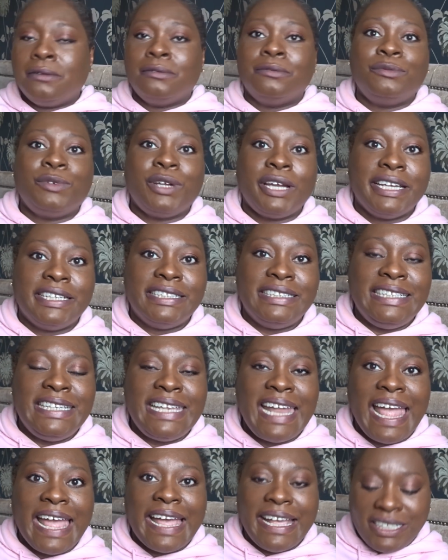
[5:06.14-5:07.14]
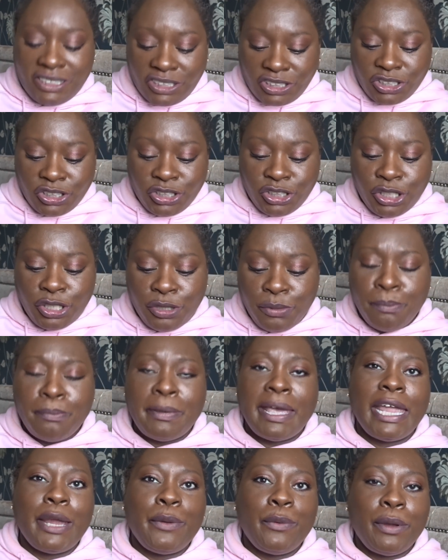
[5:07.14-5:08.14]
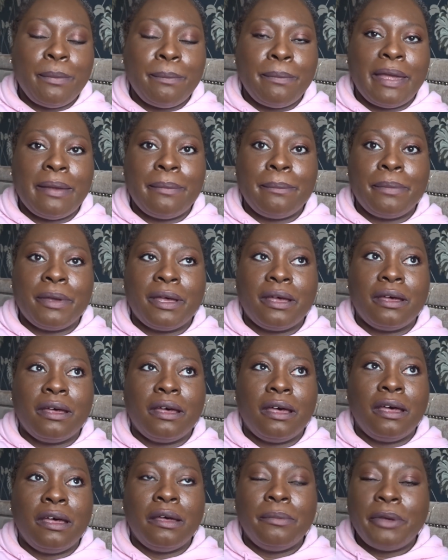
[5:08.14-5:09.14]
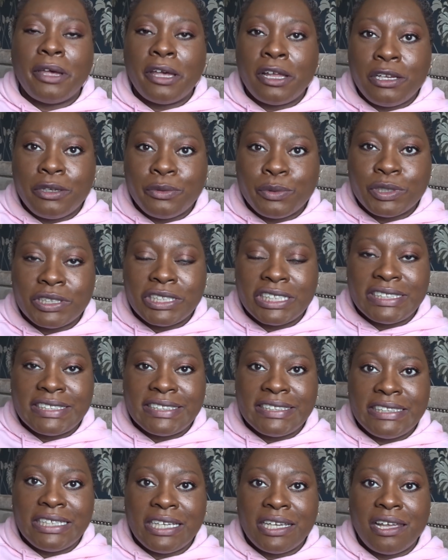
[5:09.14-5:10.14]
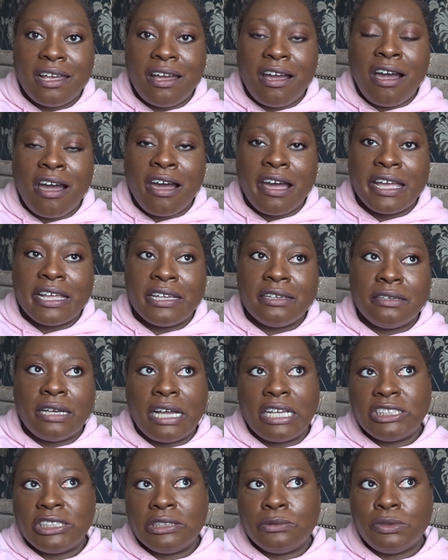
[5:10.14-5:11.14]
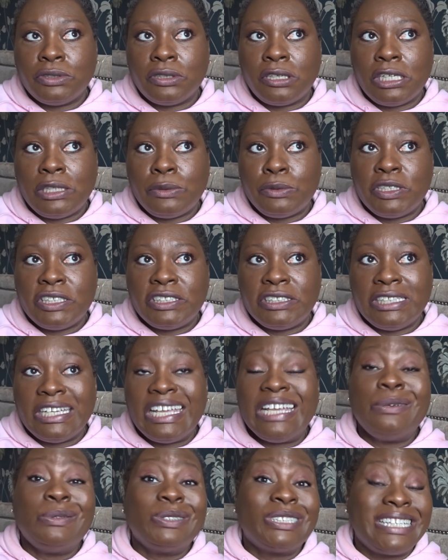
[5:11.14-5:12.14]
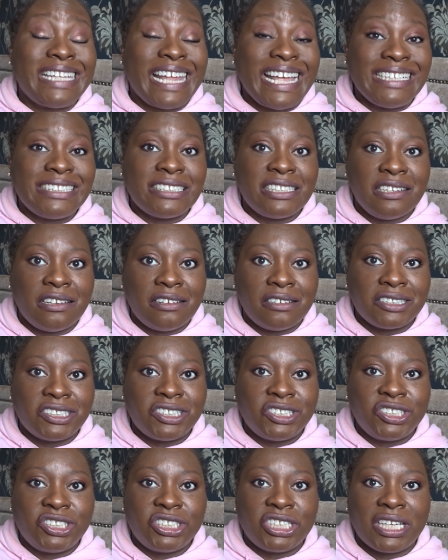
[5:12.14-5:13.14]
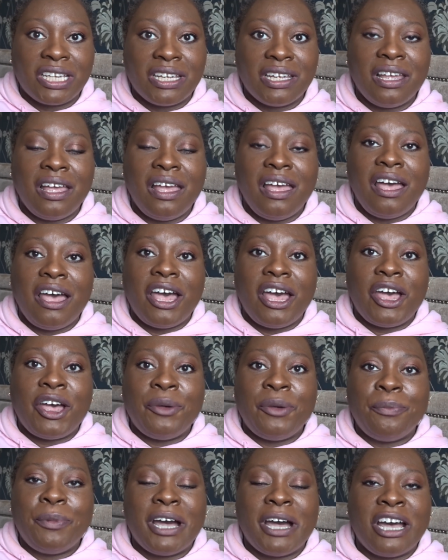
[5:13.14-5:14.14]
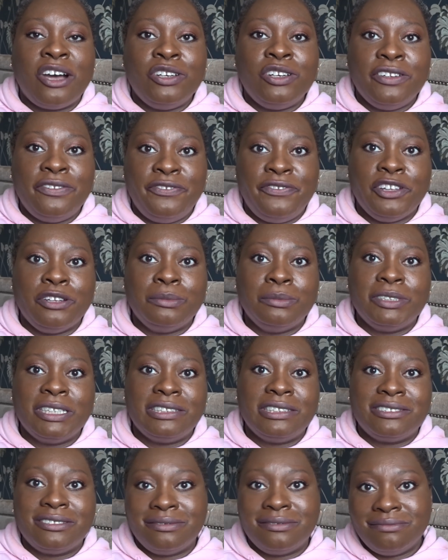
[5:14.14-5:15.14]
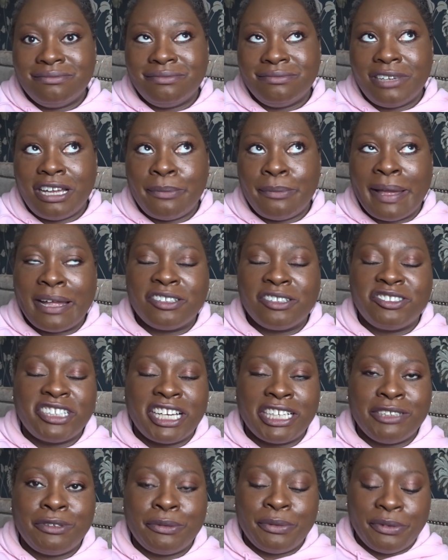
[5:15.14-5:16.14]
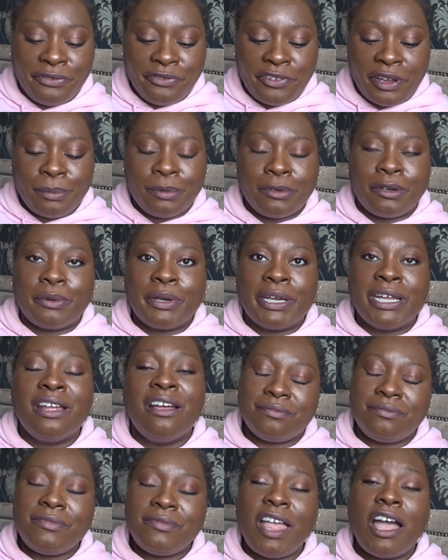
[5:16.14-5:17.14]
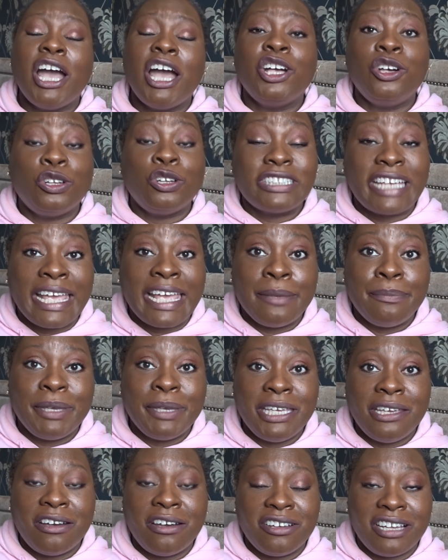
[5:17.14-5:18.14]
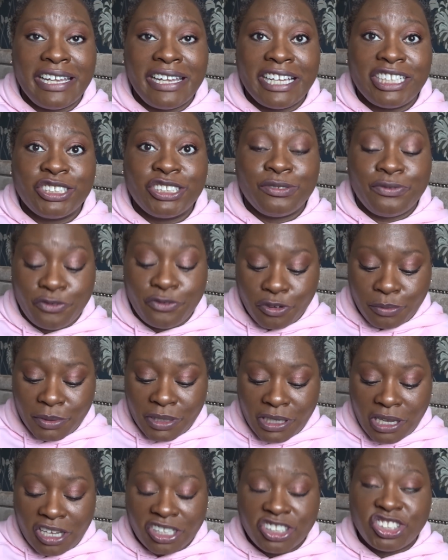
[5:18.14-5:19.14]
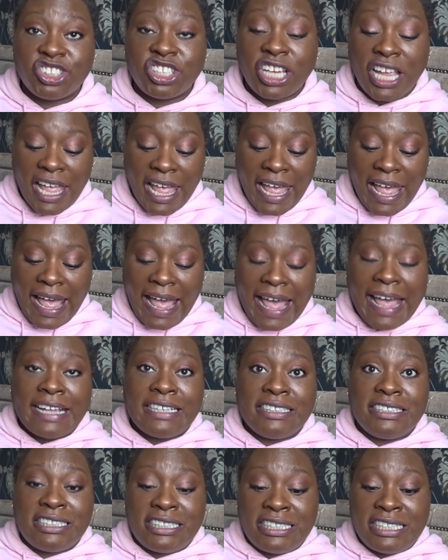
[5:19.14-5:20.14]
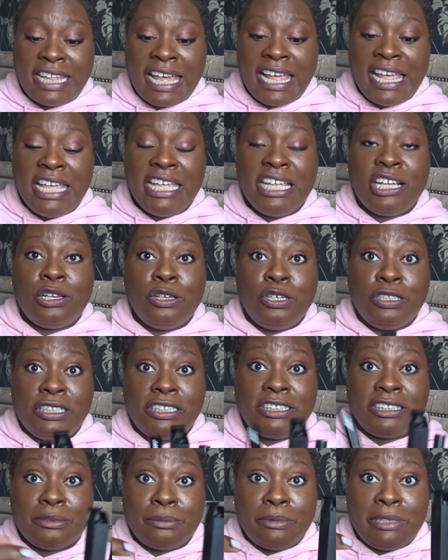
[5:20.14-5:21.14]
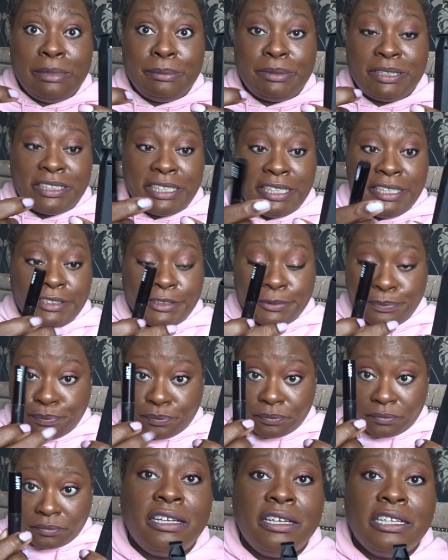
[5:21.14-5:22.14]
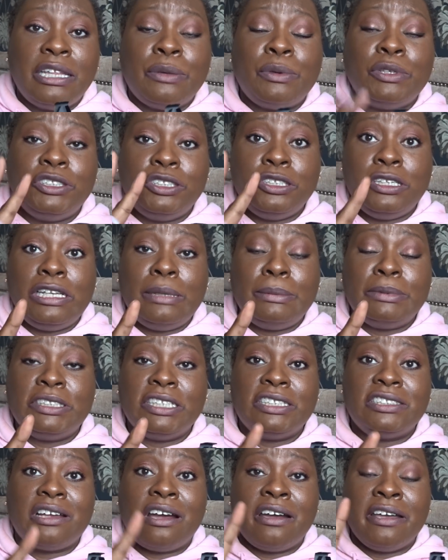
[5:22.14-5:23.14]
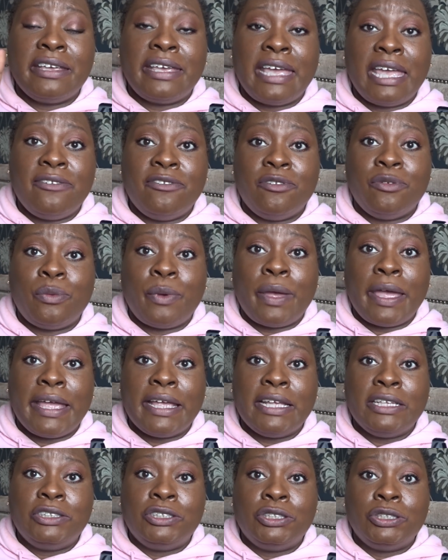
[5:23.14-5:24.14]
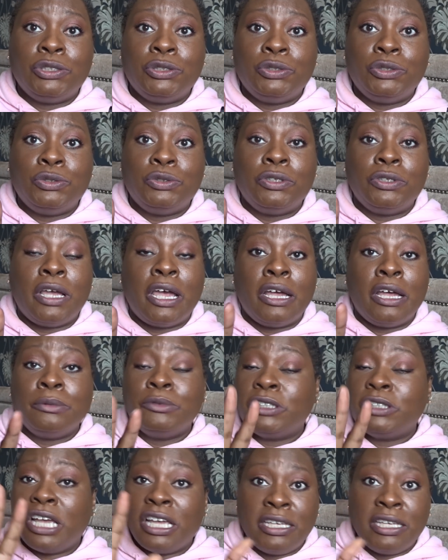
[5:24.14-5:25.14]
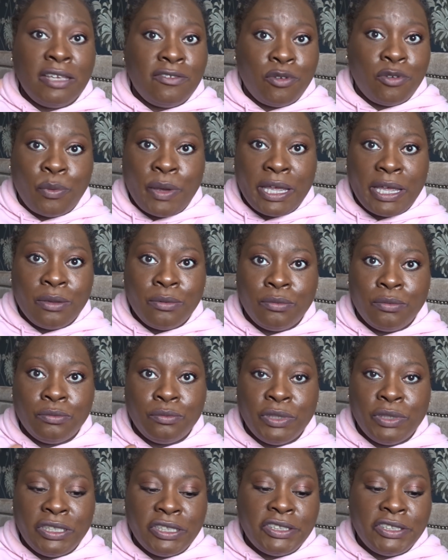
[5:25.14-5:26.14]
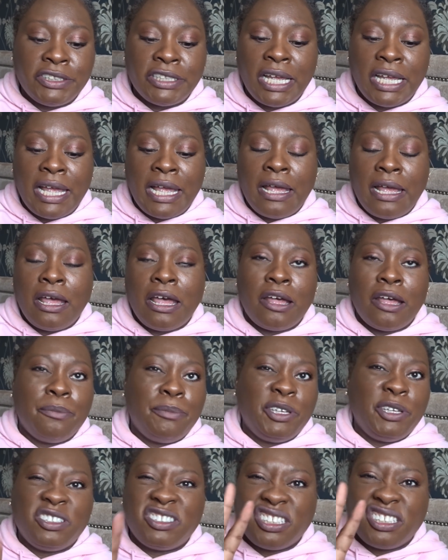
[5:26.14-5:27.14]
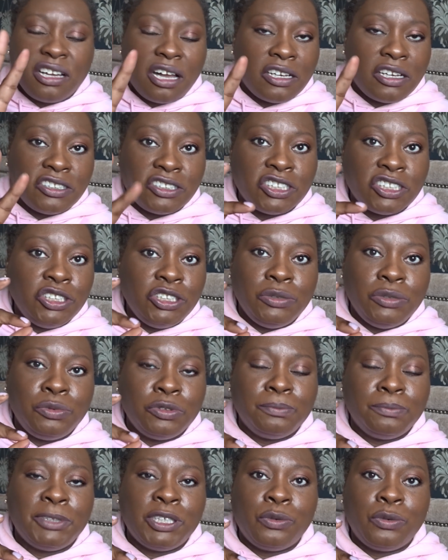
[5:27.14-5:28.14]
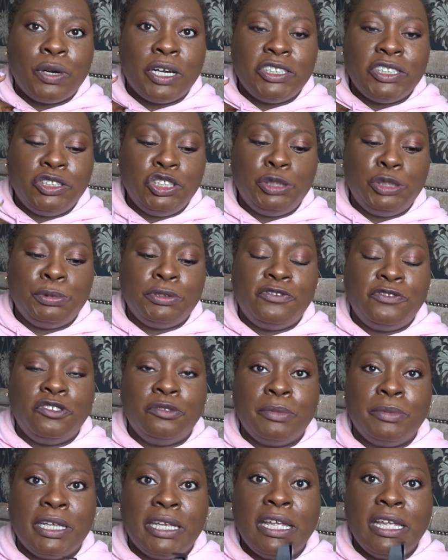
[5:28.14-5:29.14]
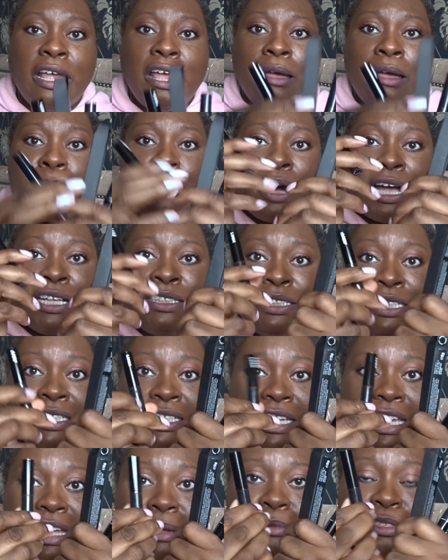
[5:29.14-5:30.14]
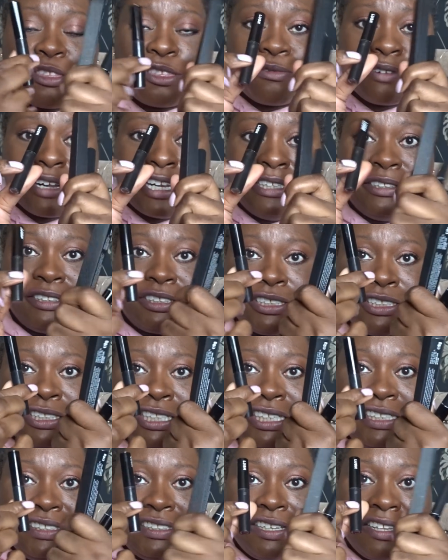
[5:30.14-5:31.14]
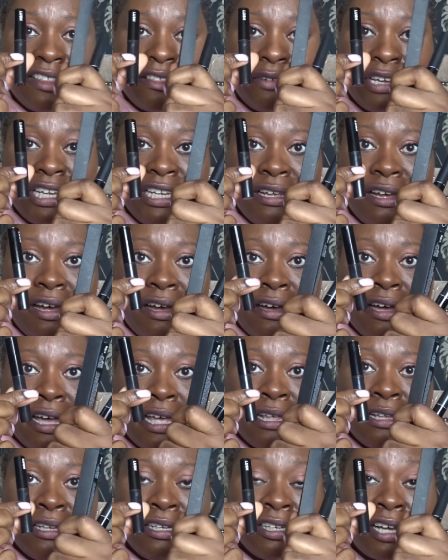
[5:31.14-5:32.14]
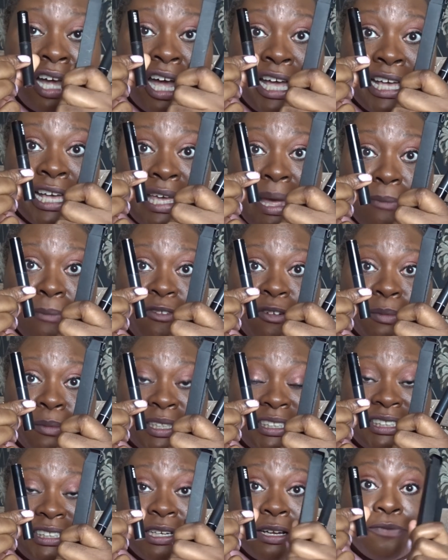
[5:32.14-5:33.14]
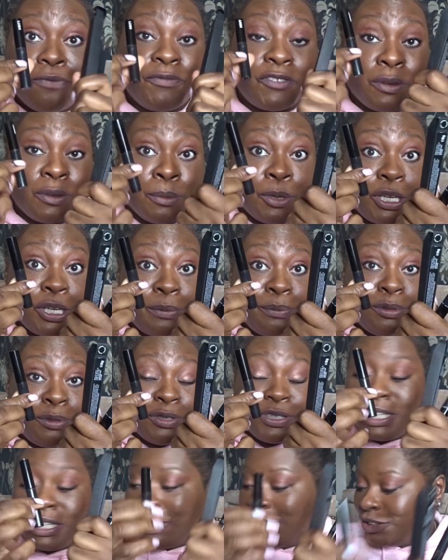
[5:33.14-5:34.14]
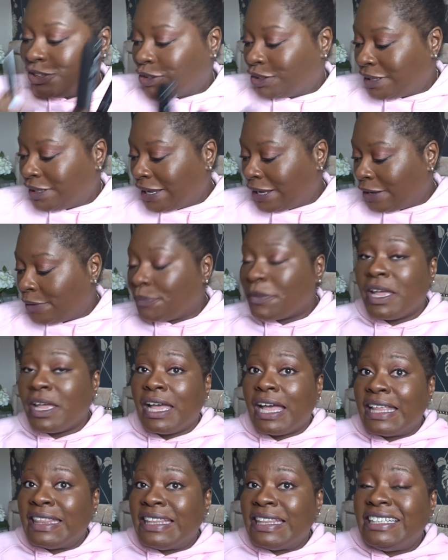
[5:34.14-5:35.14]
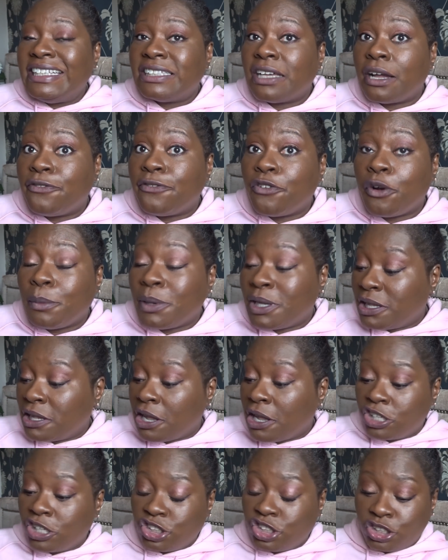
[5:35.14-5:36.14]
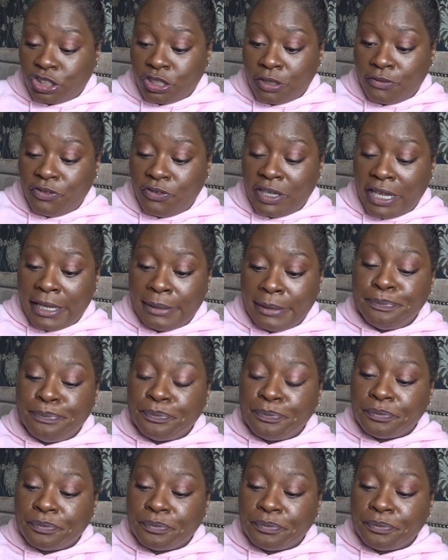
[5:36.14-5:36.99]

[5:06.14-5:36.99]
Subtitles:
Right, next, you may remember earlier on this year, it was late last year, but I only filmed it about January, February. I got a PR collection from Lush and they included some lipsticks. There were two lipsticks I gave away to a giveaway winners because the colours I knew wouldn't be quite suitable for me, but I did keep three. So these are the three I kept for myself. So I'm going to put these on now, and these are from Lush, don't forget.